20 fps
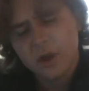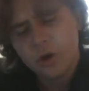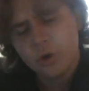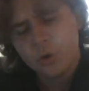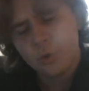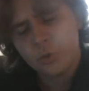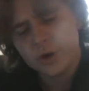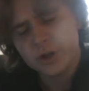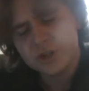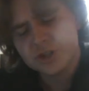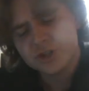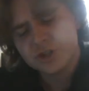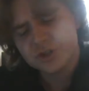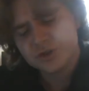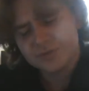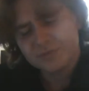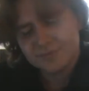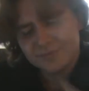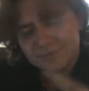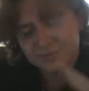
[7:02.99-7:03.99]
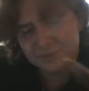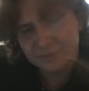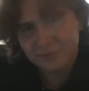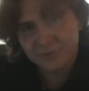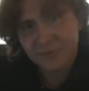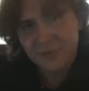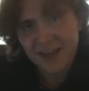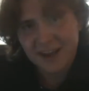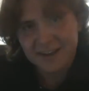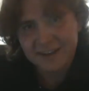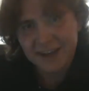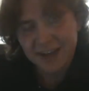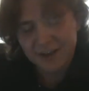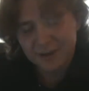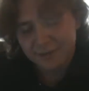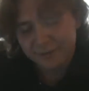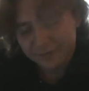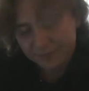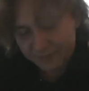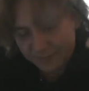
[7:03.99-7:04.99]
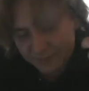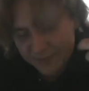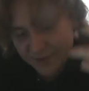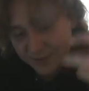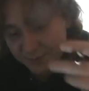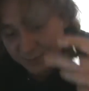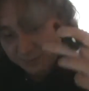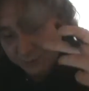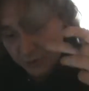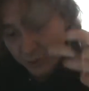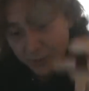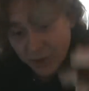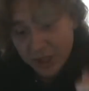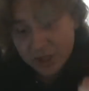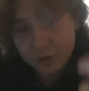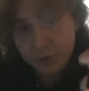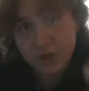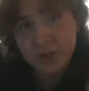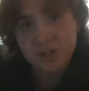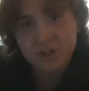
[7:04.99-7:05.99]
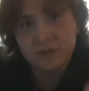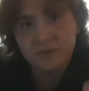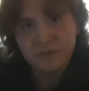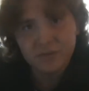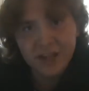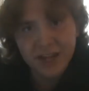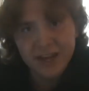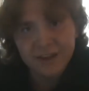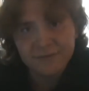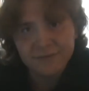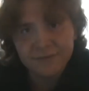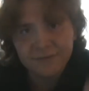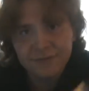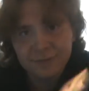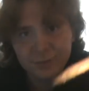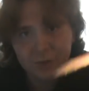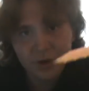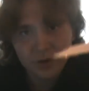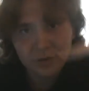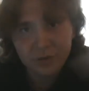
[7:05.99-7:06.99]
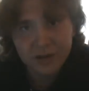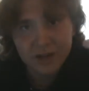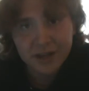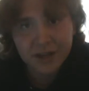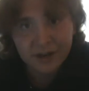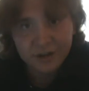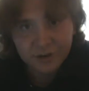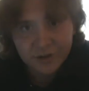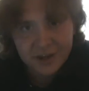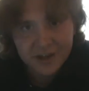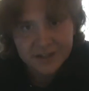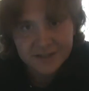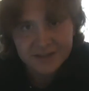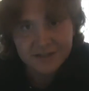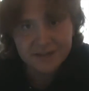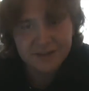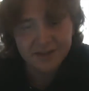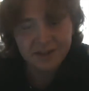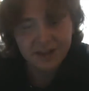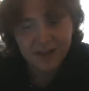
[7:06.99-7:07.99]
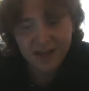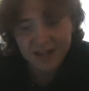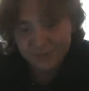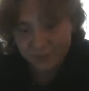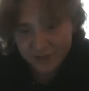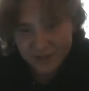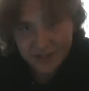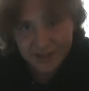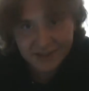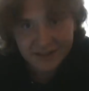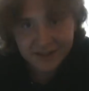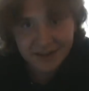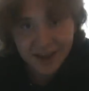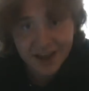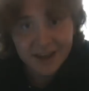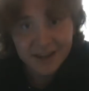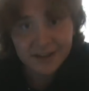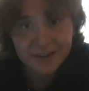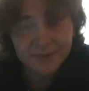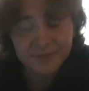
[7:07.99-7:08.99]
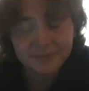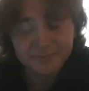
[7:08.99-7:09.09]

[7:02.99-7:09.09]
which that kind of perpetuation of life would only increase, as we see today.